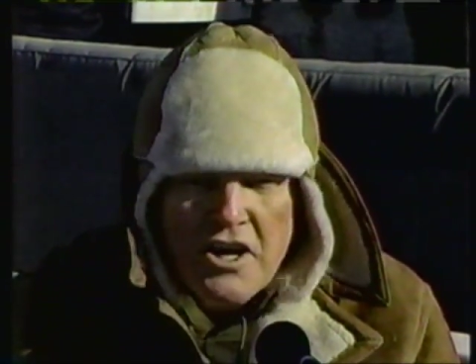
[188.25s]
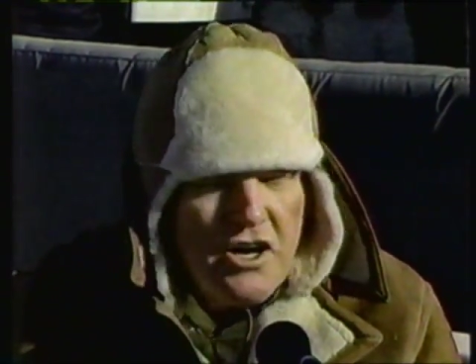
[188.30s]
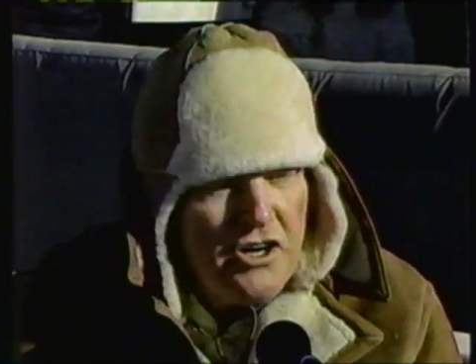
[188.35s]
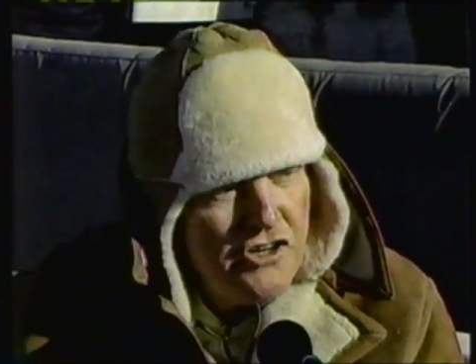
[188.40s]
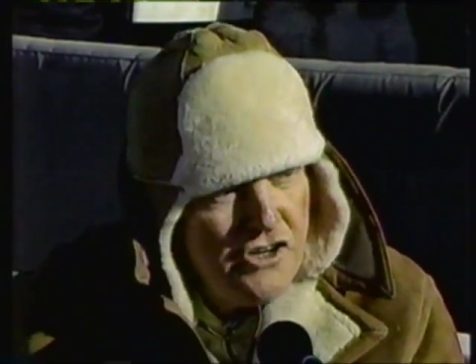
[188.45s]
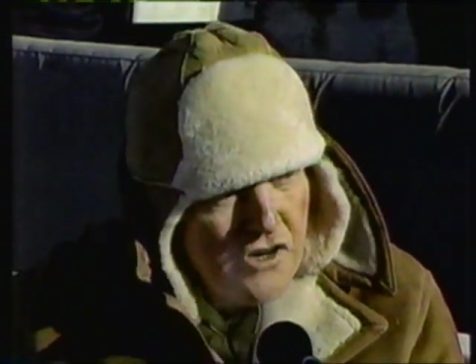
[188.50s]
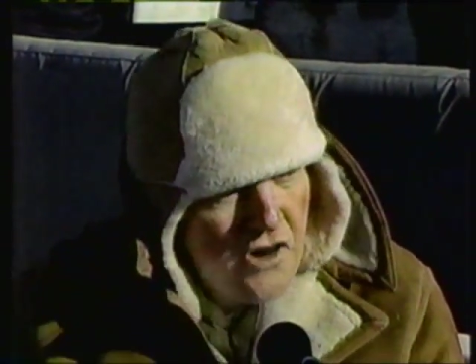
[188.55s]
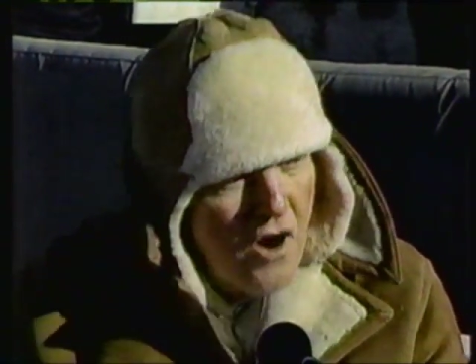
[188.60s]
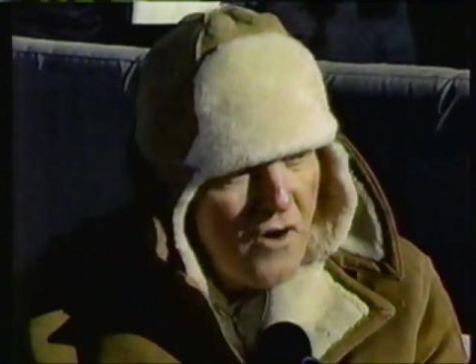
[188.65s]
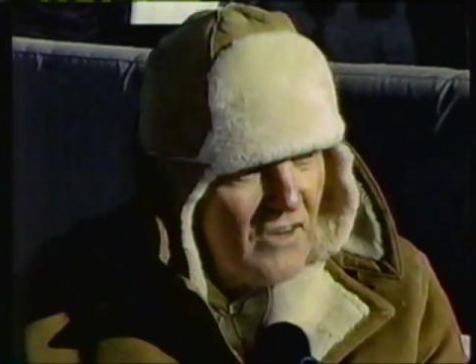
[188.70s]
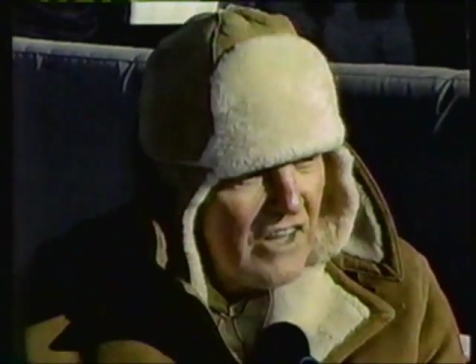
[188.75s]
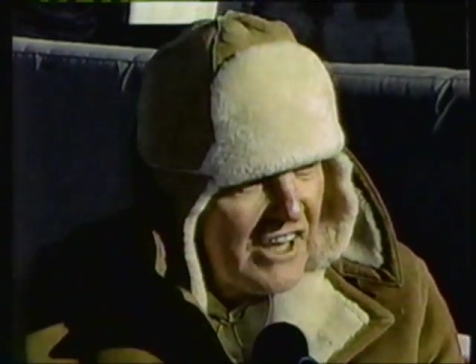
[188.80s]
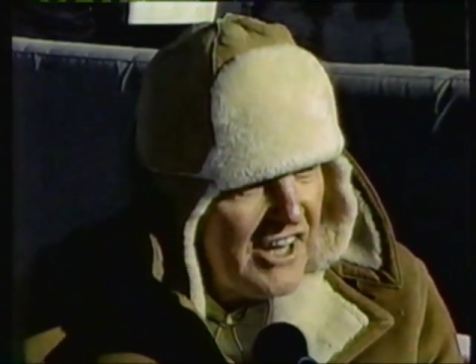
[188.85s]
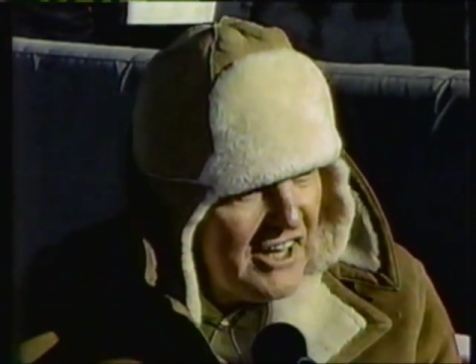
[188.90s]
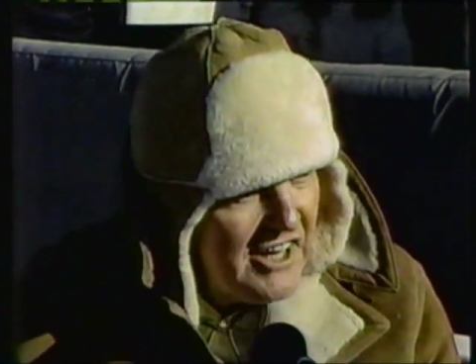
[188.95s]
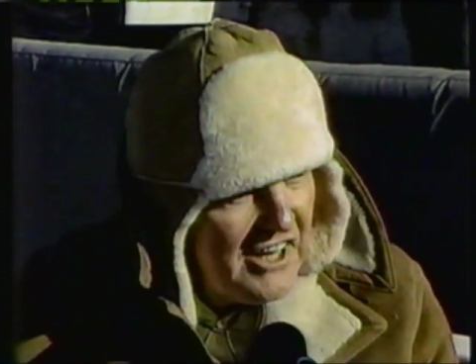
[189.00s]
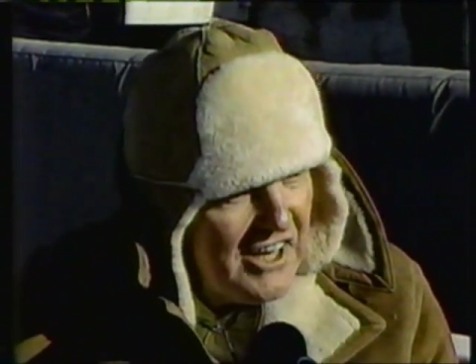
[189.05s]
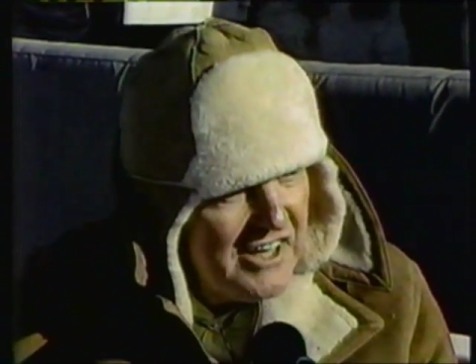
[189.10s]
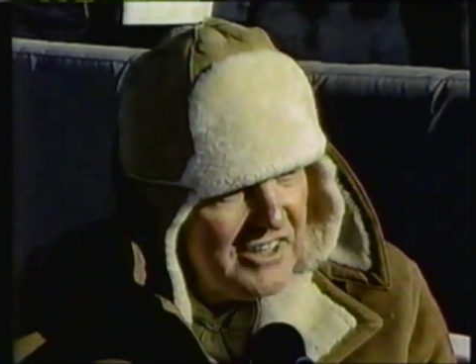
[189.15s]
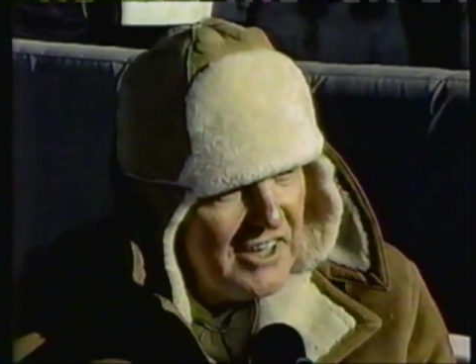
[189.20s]
You're only
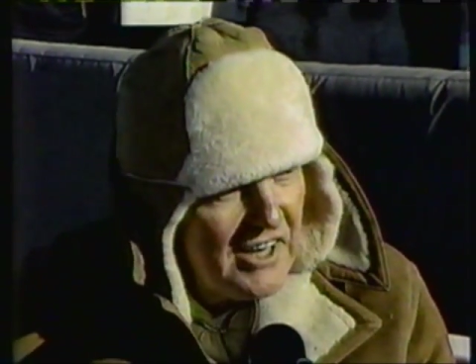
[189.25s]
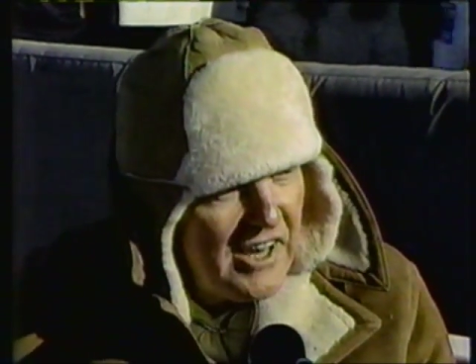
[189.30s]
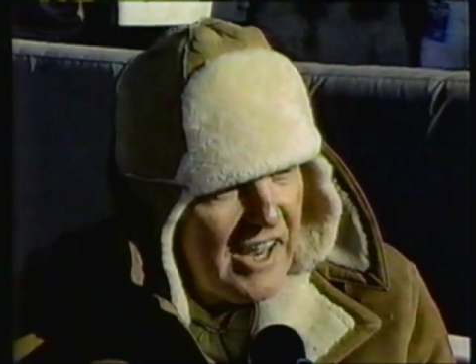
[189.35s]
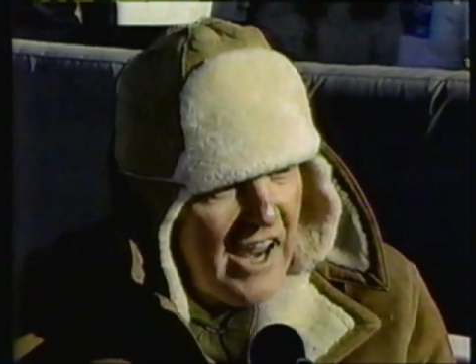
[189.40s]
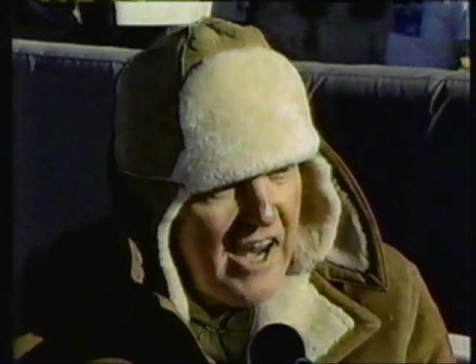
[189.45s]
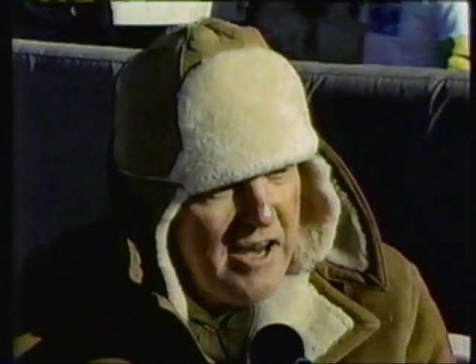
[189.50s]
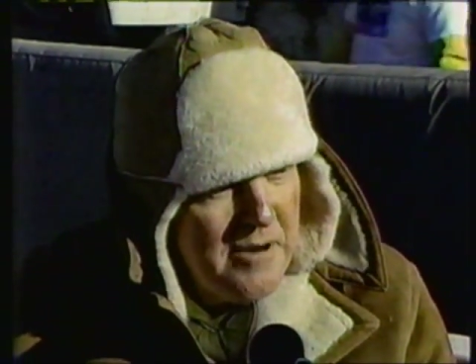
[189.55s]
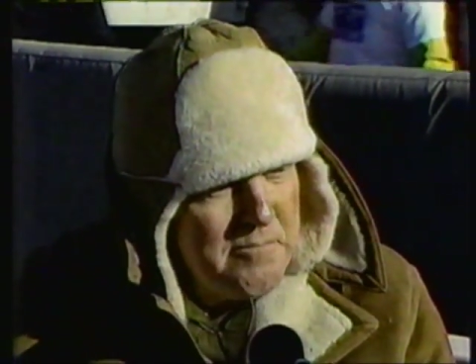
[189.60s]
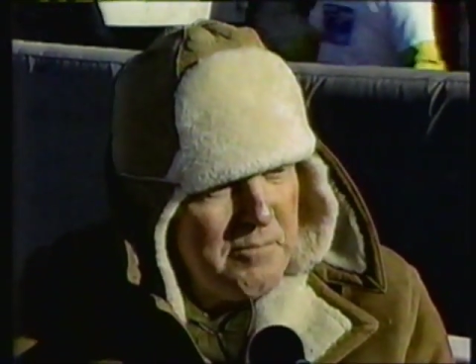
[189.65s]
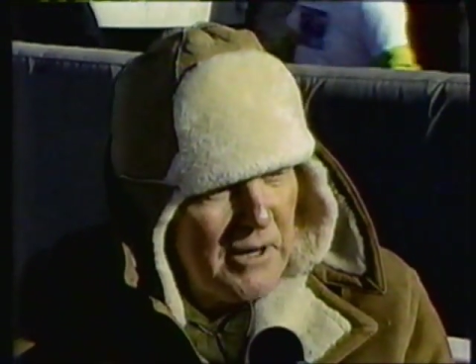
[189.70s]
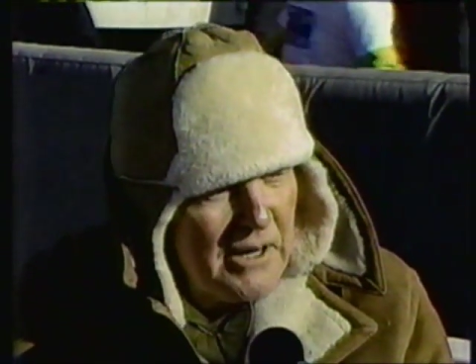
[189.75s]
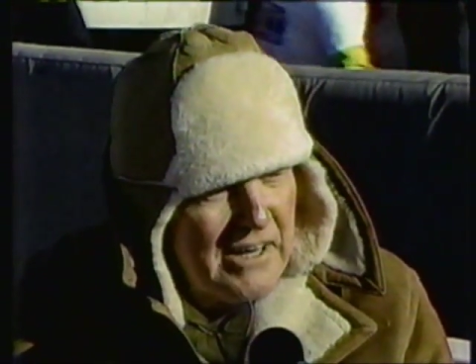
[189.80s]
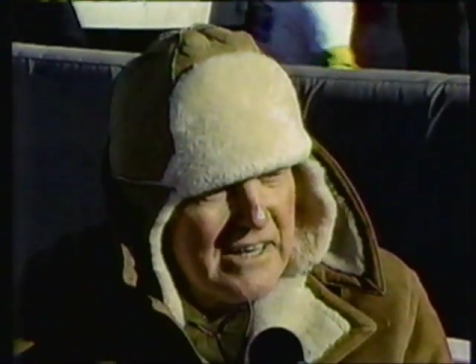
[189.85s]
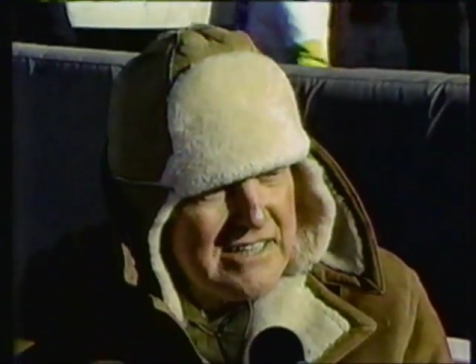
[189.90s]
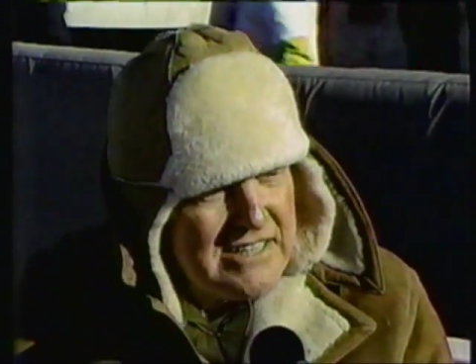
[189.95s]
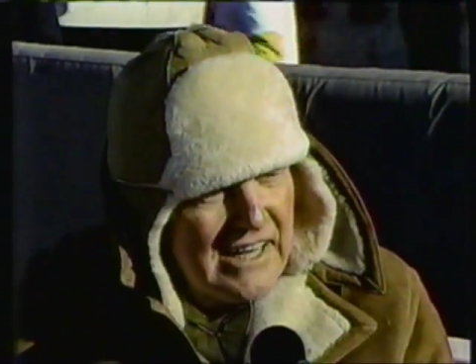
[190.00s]
getting in the game because